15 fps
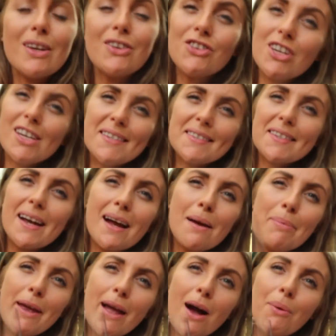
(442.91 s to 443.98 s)
Cheers to
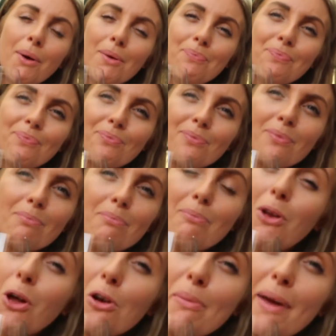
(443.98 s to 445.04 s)
happy hour.
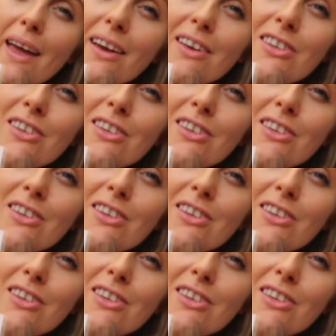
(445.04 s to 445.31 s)
Long may it